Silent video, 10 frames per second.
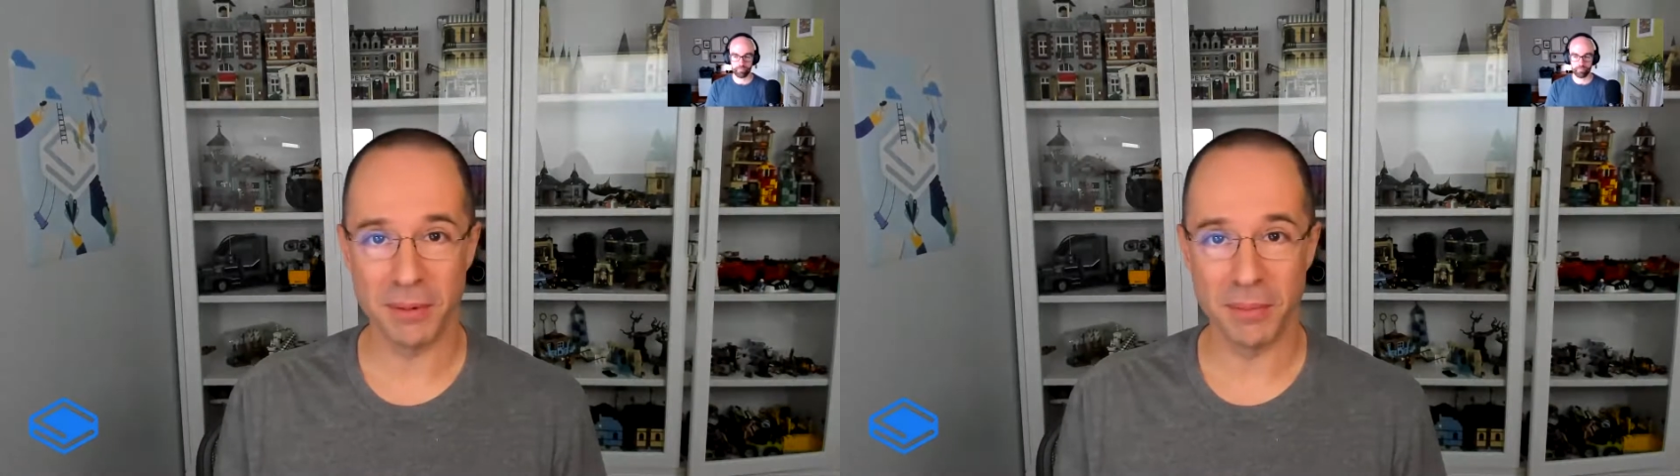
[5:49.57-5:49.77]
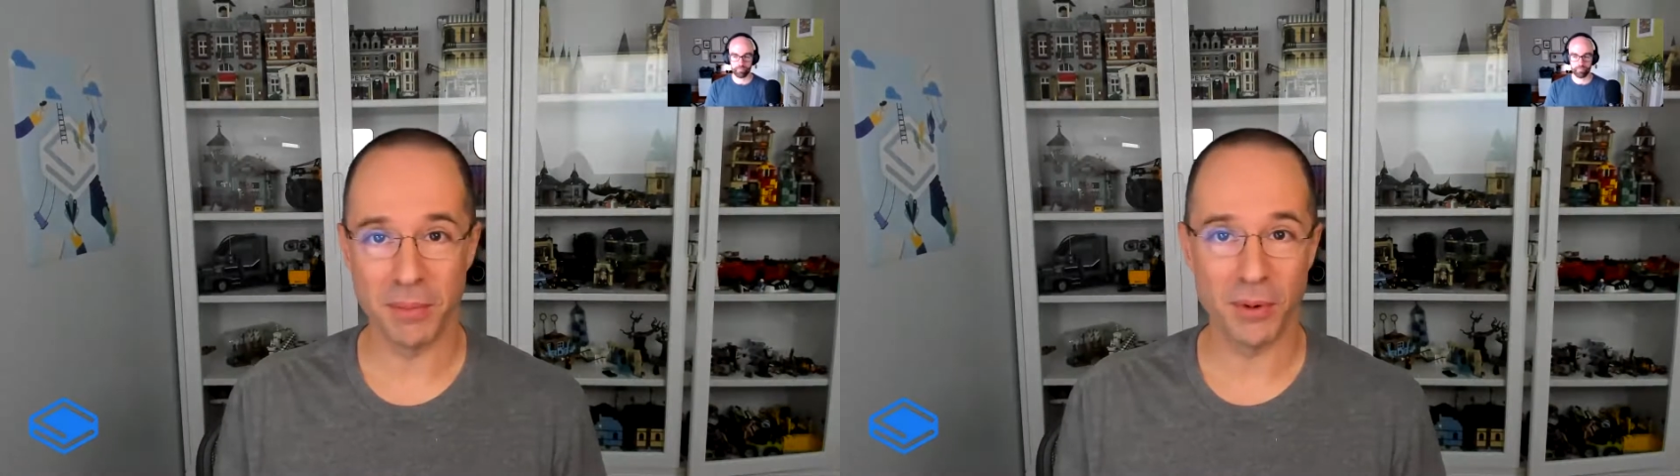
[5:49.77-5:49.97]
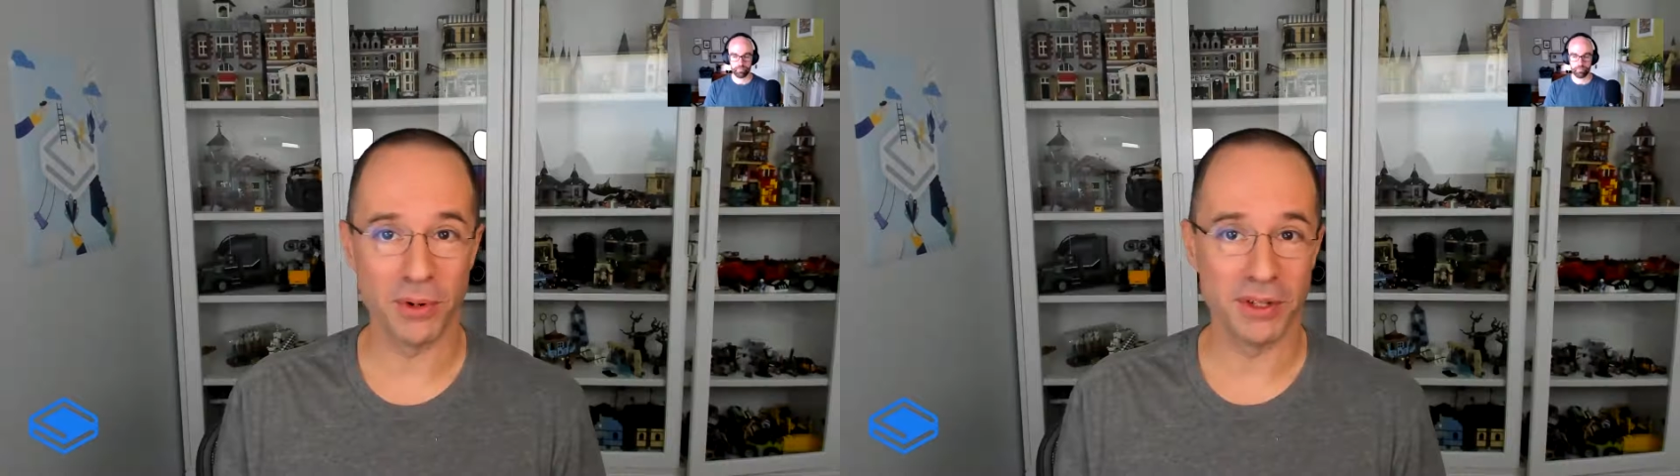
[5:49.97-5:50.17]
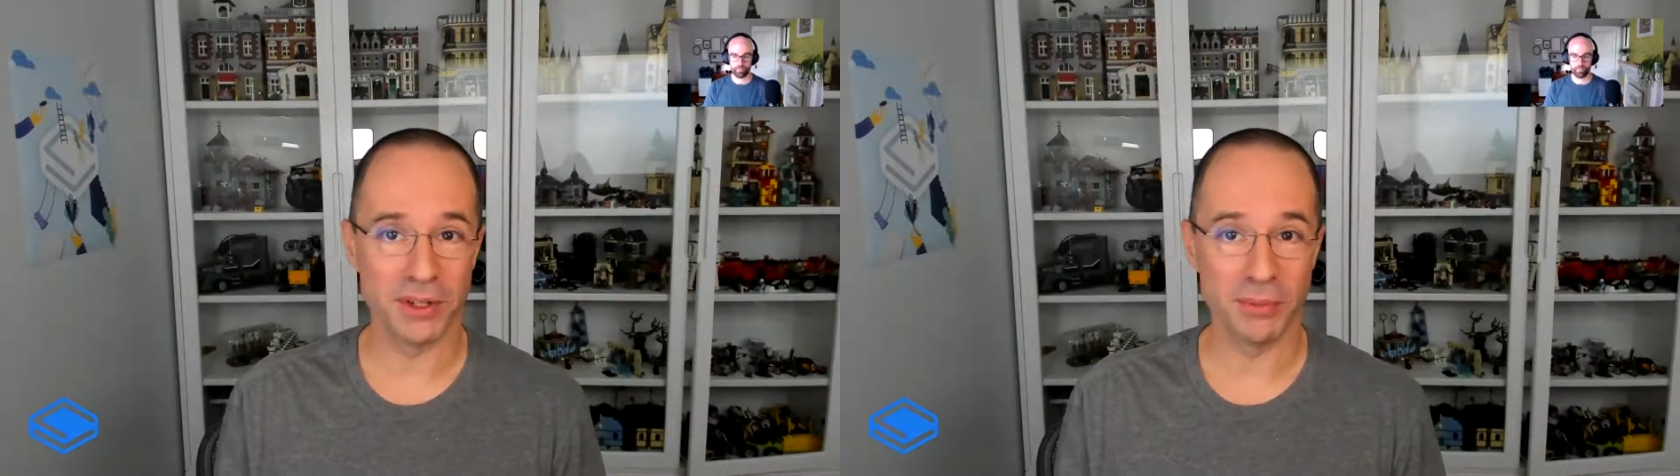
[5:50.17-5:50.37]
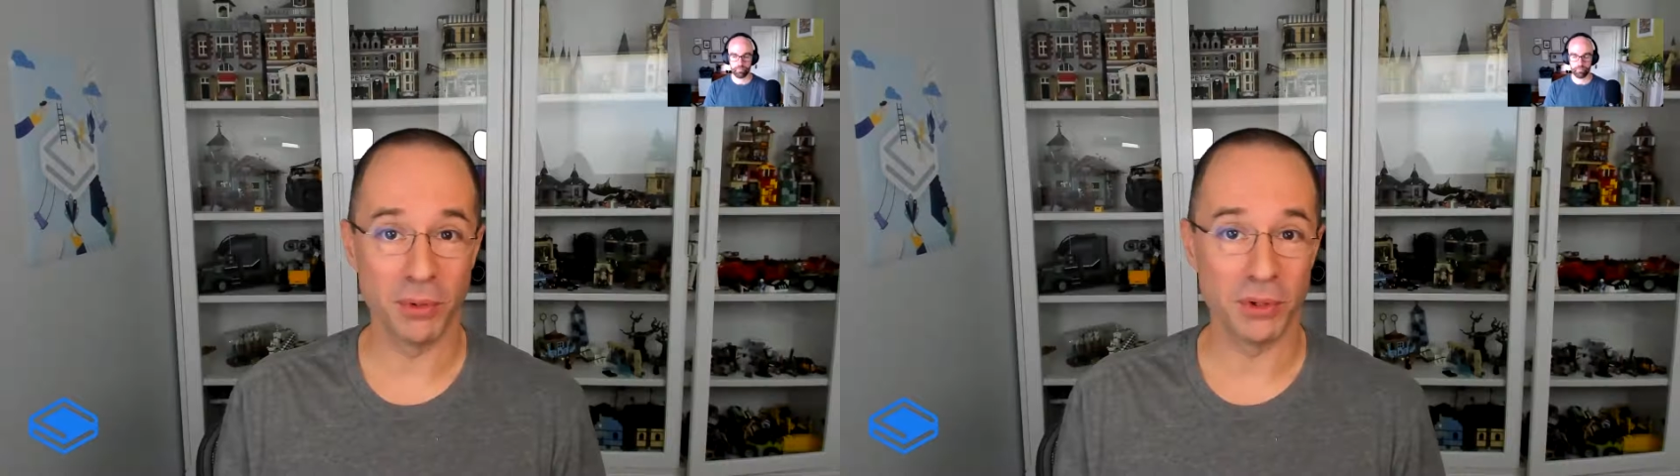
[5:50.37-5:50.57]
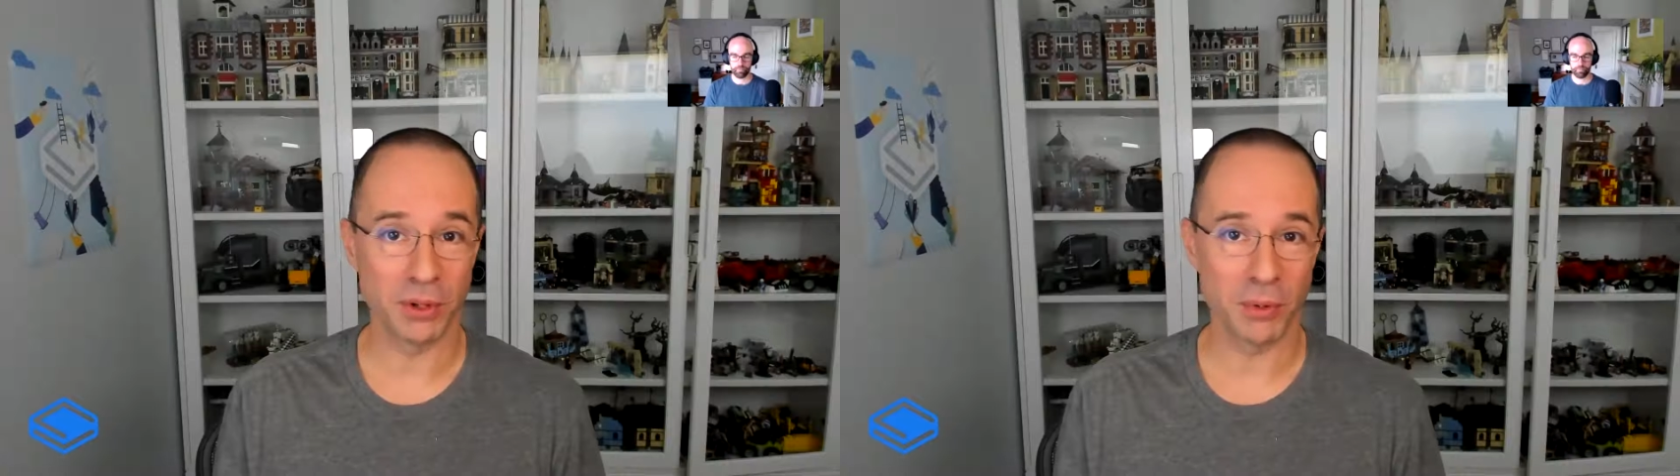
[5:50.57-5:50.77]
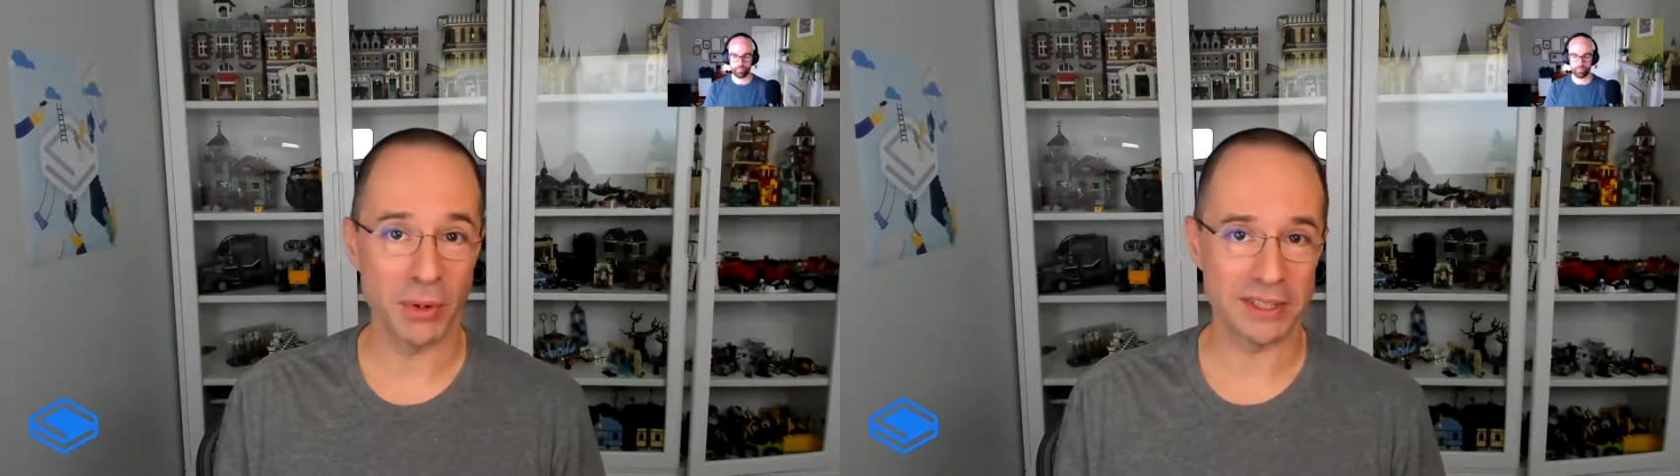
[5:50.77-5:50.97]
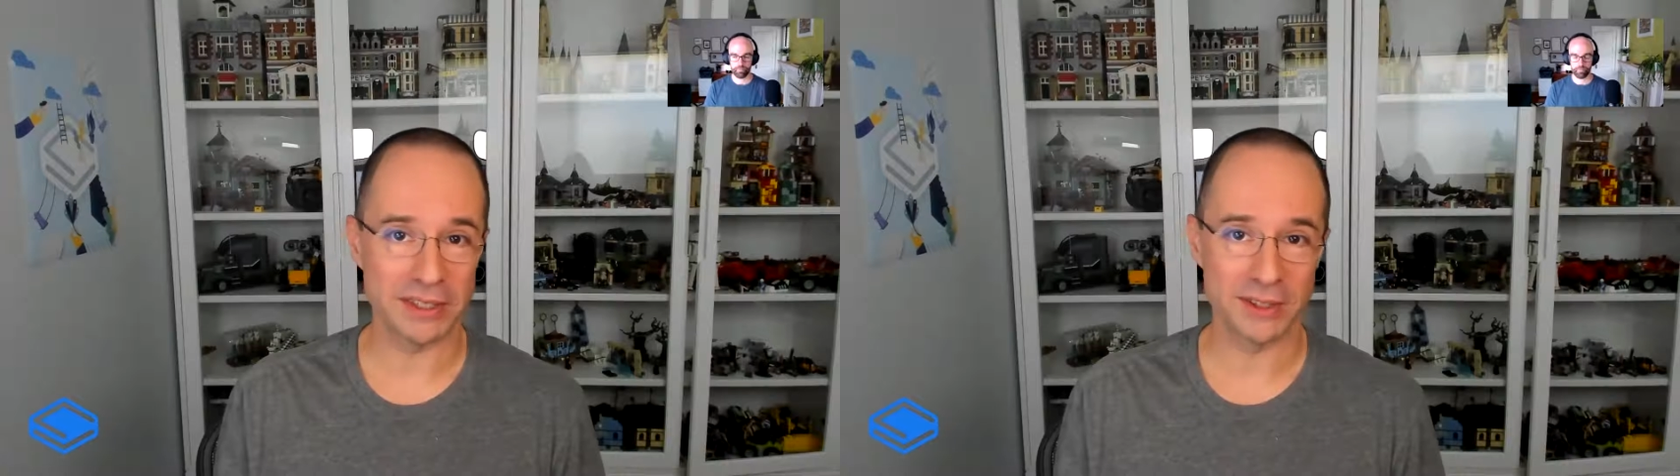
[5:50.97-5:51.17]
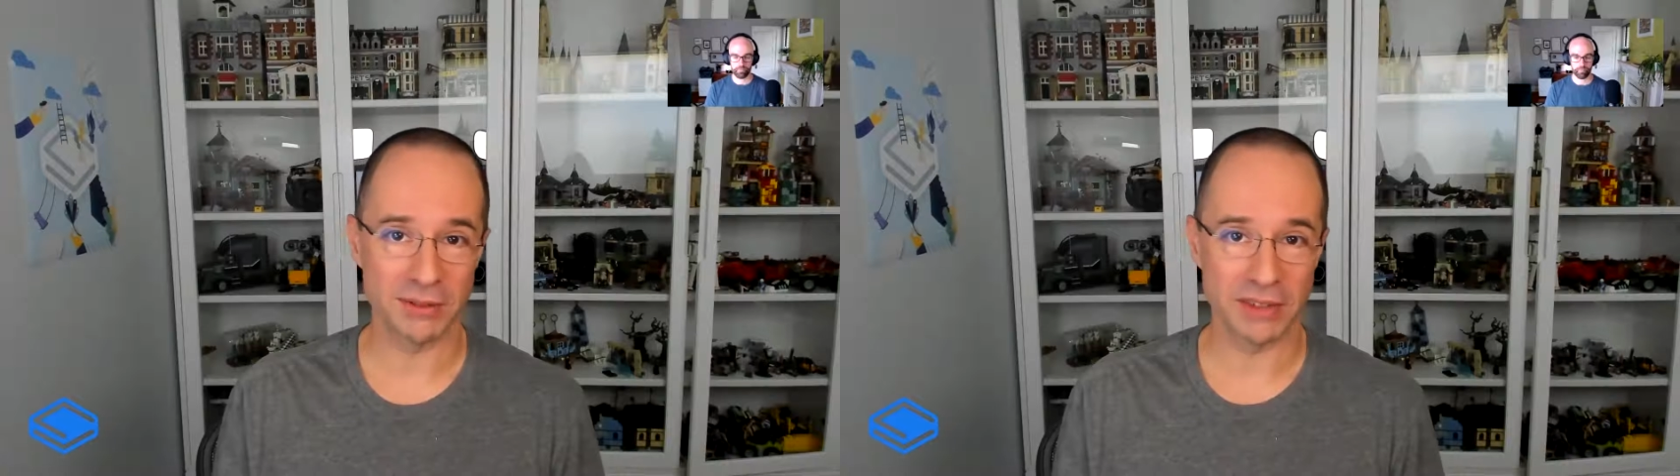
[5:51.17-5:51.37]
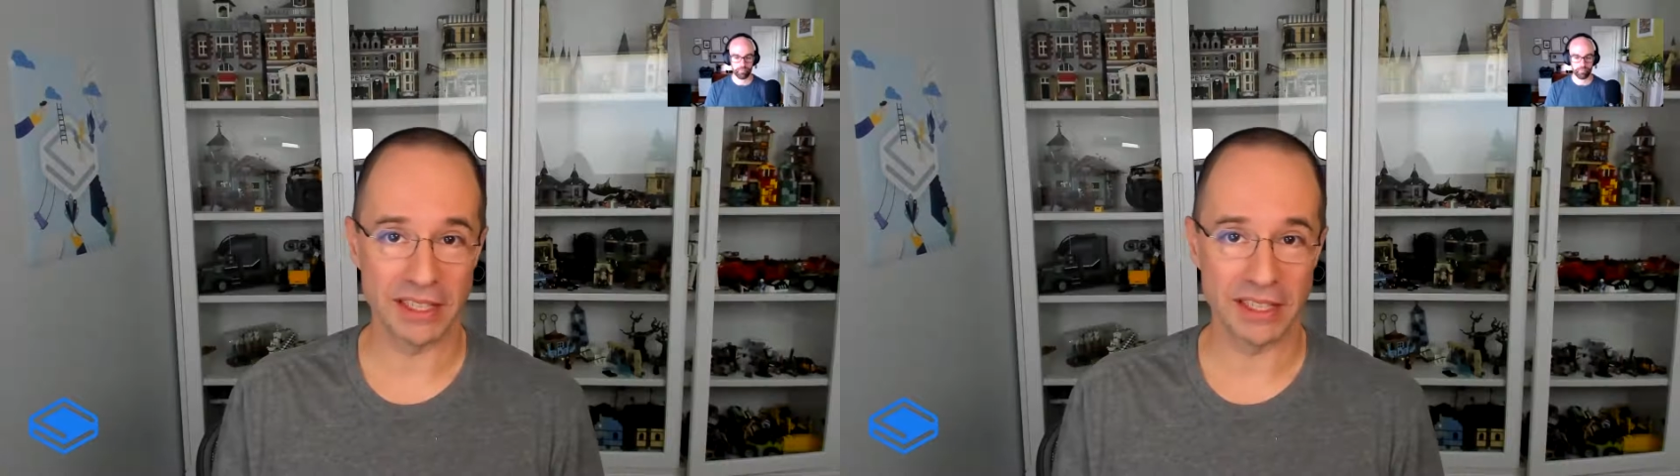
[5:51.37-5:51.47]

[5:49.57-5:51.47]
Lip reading: more requests of